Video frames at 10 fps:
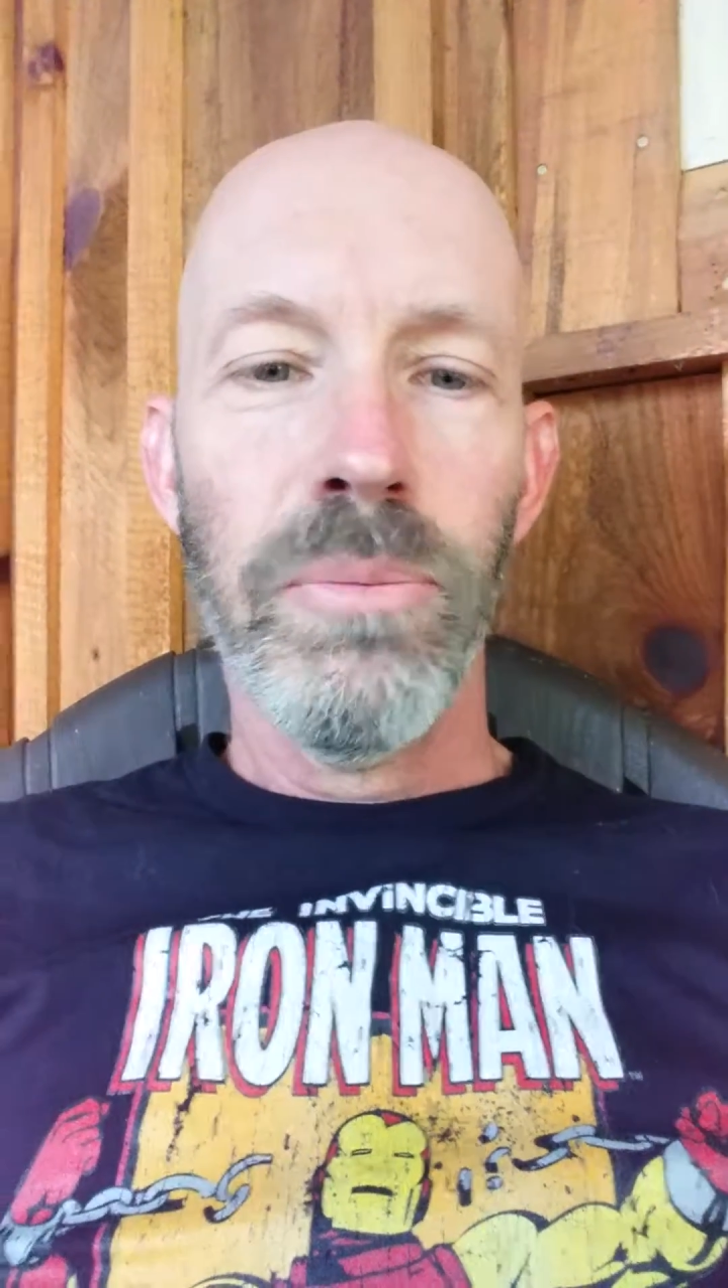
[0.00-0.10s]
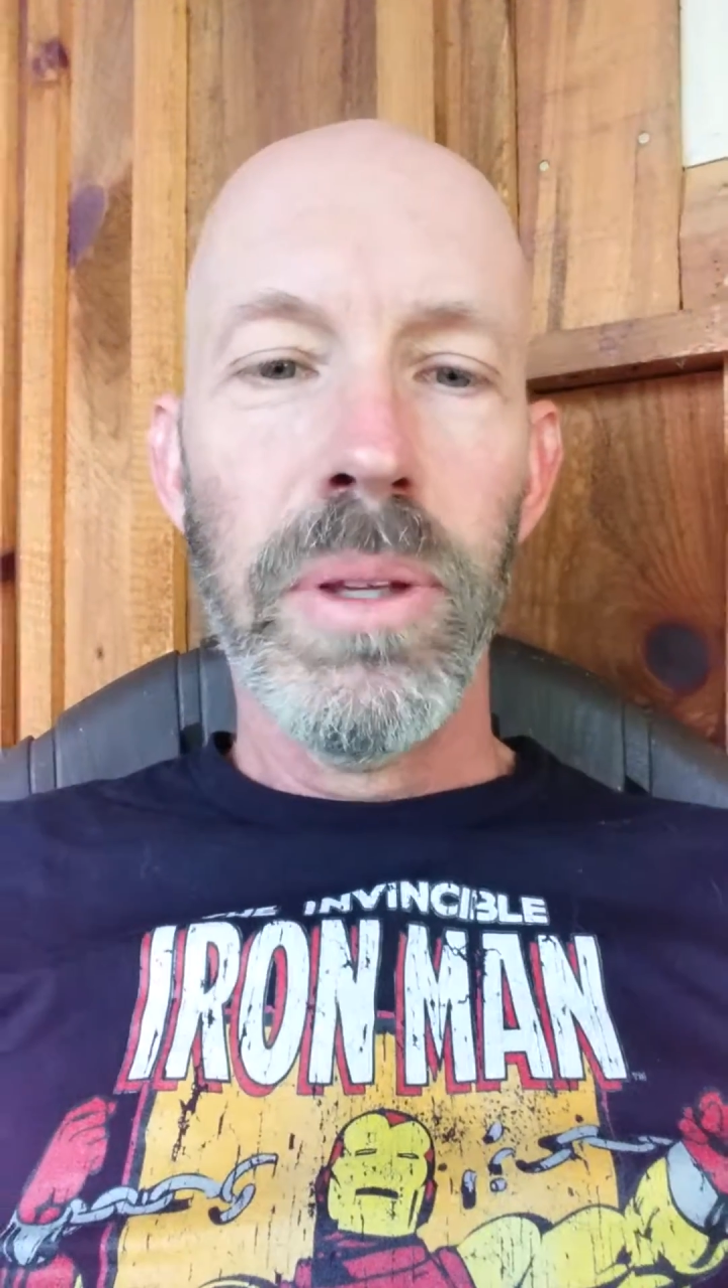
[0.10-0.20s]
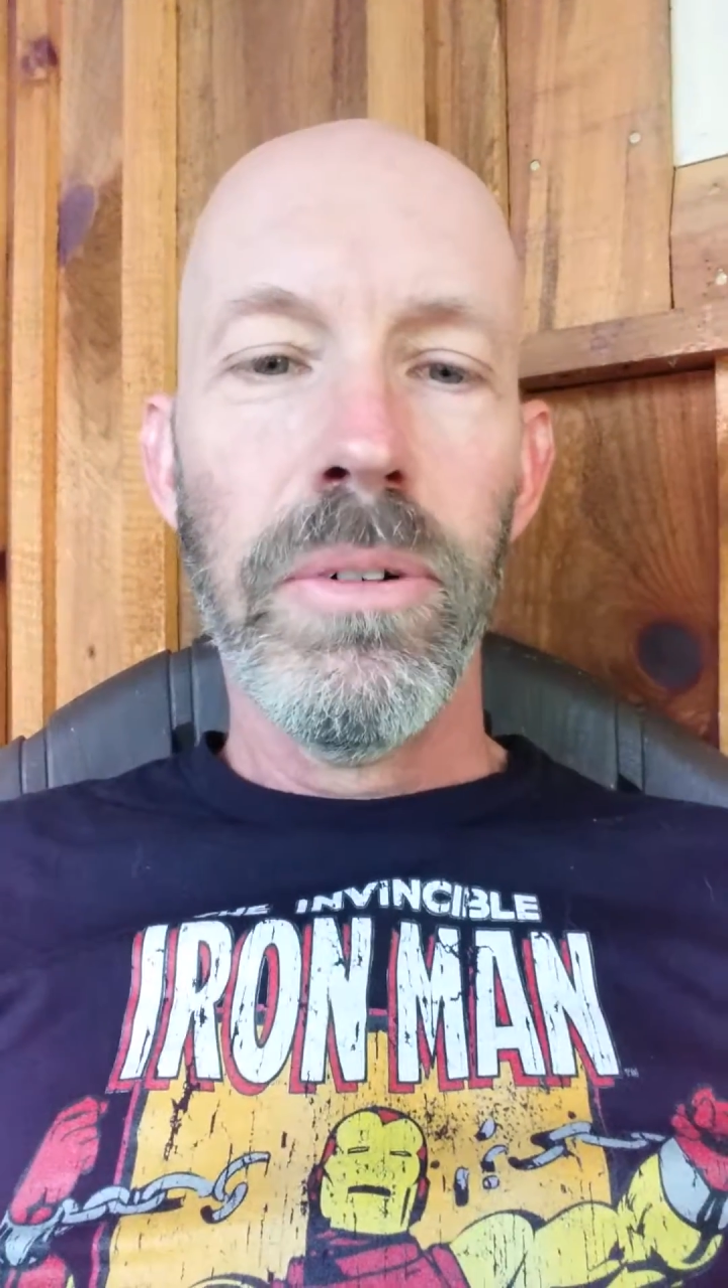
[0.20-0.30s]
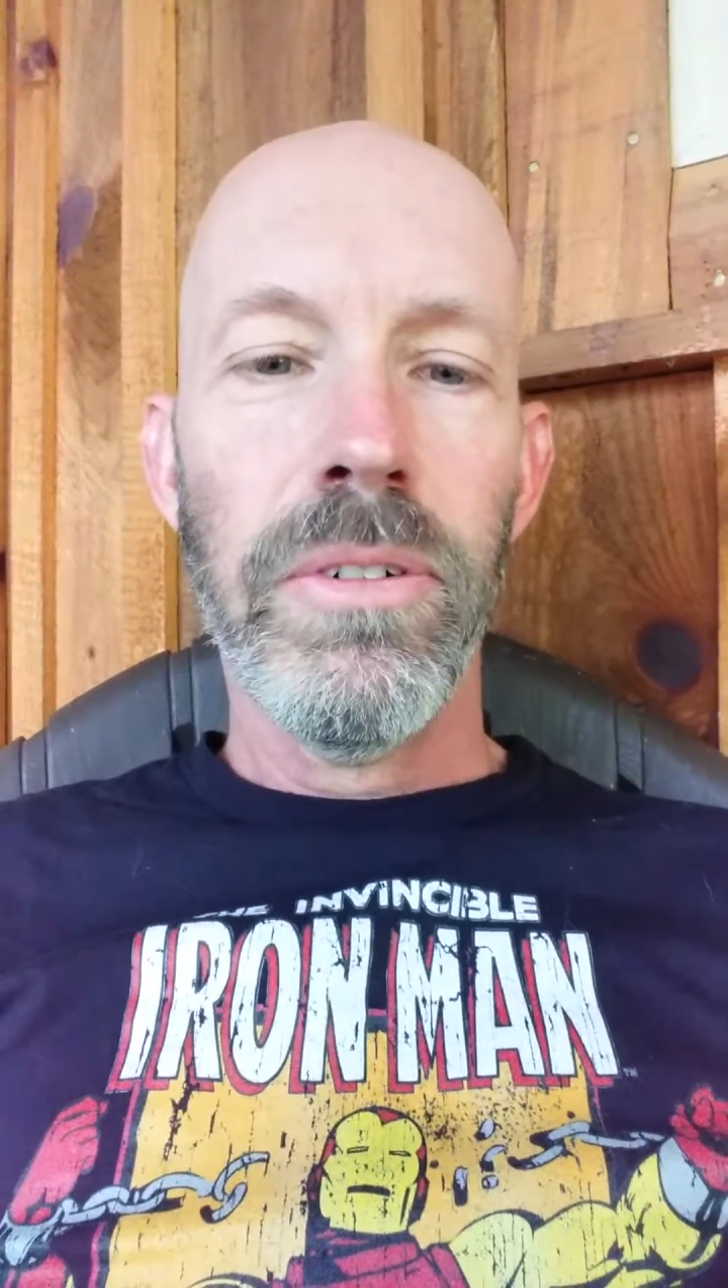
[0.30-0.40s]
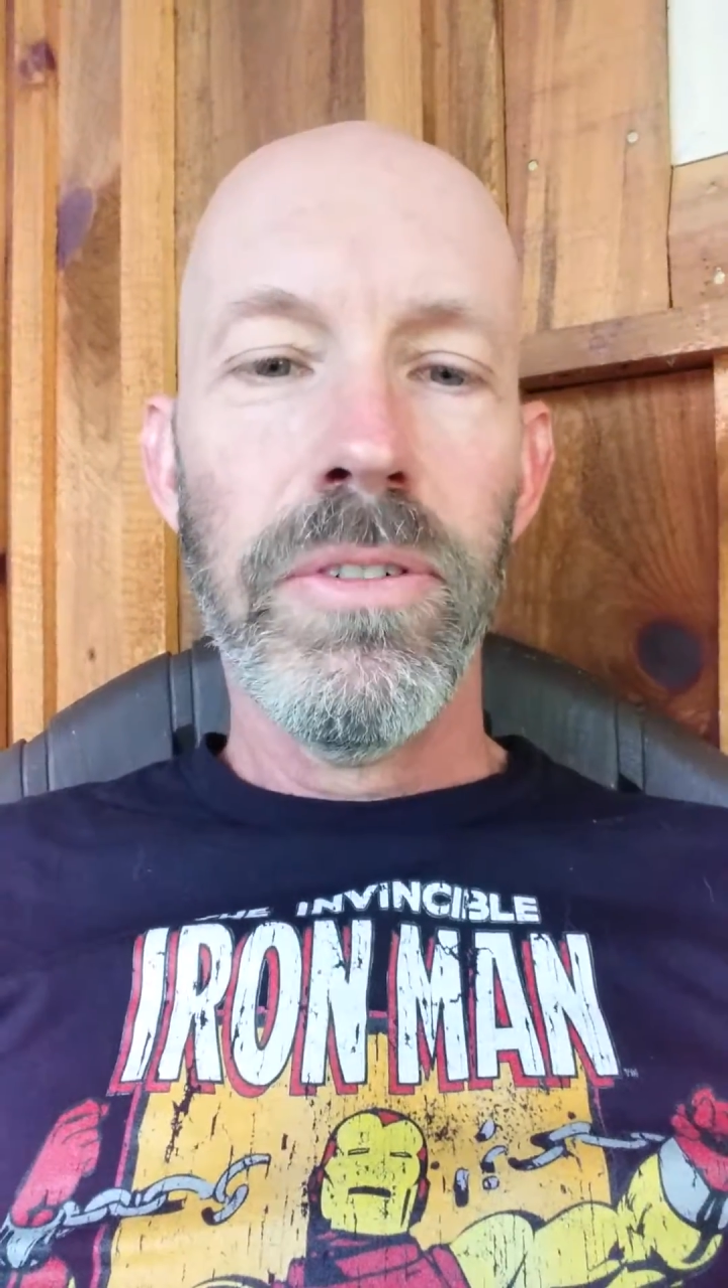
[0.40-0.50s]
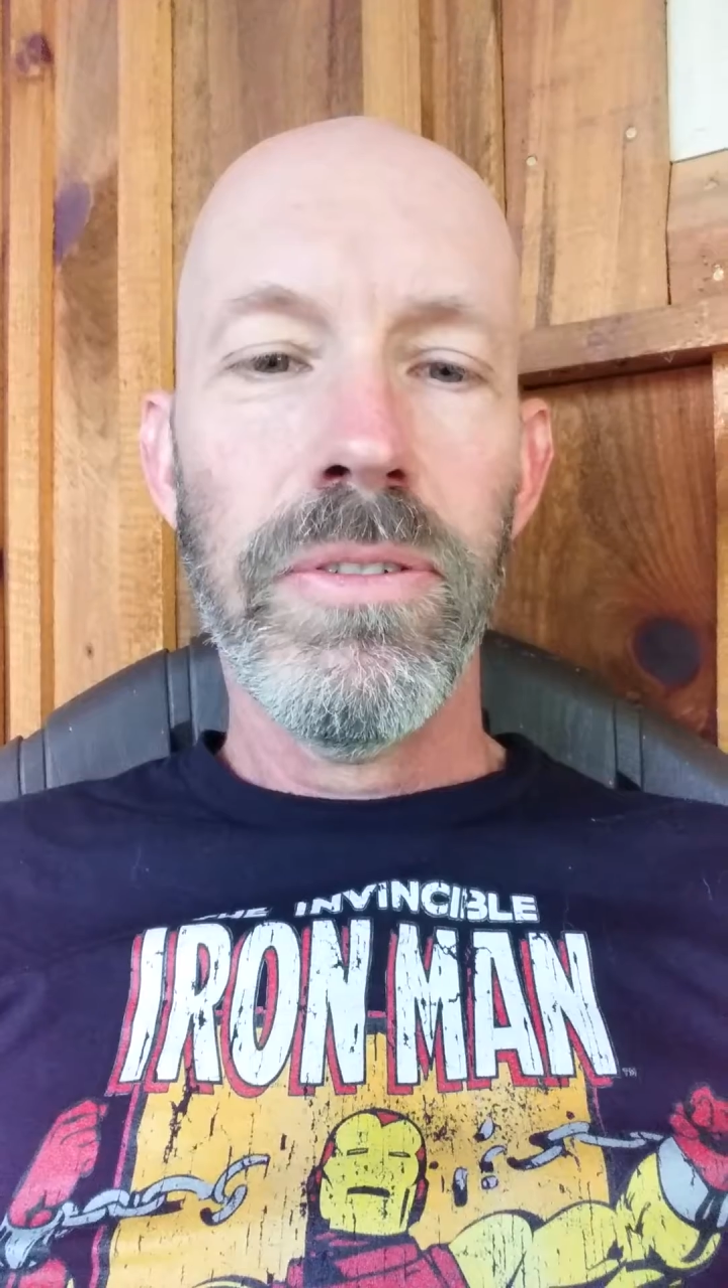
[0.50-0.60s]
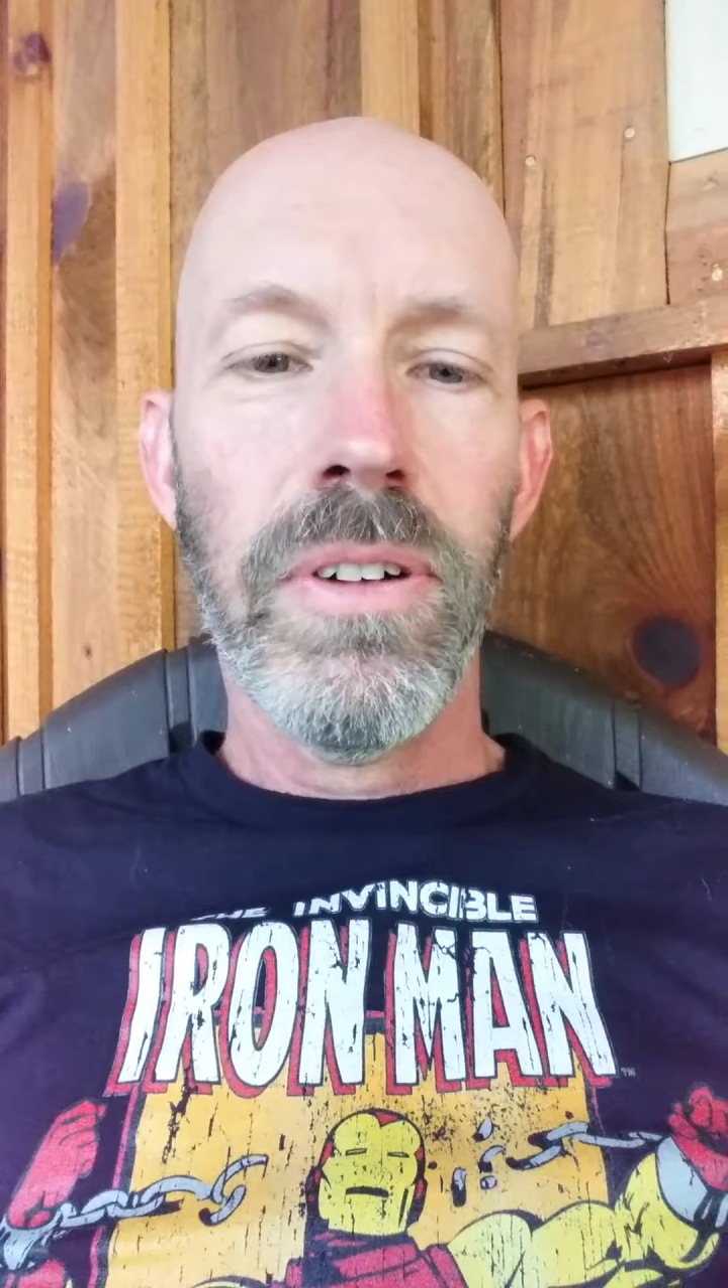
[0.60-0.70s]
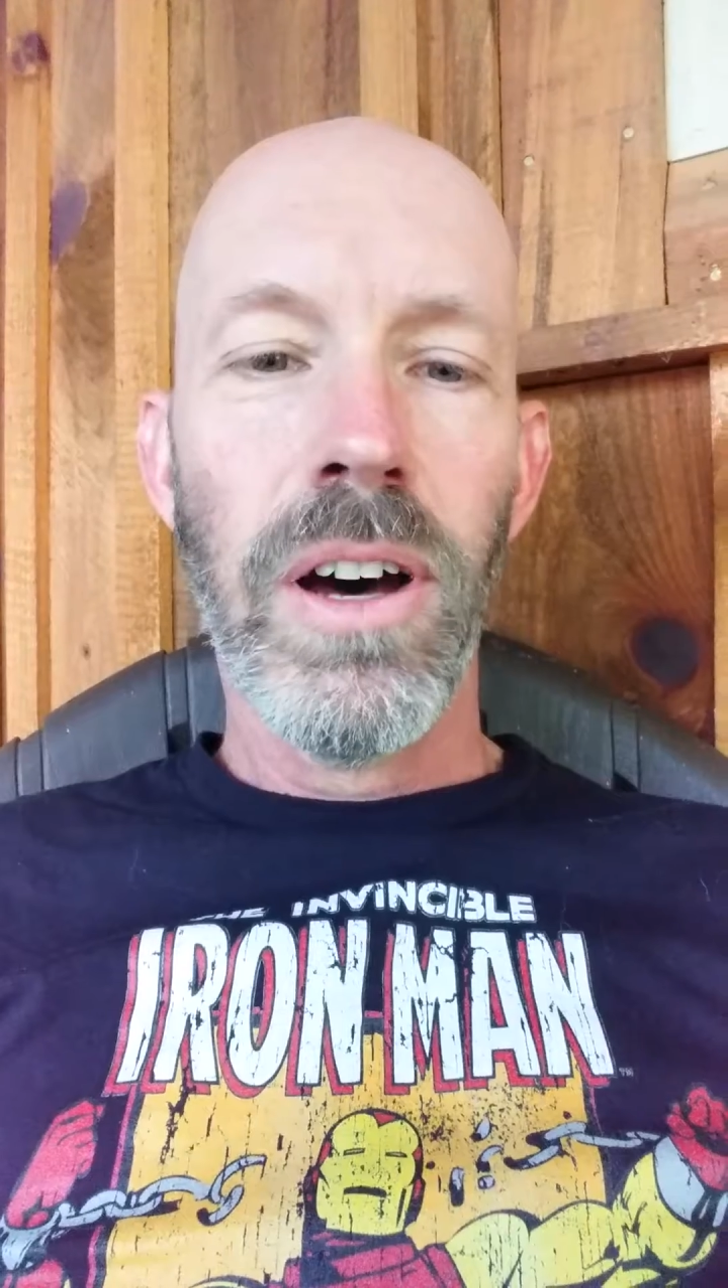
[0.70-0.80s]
people have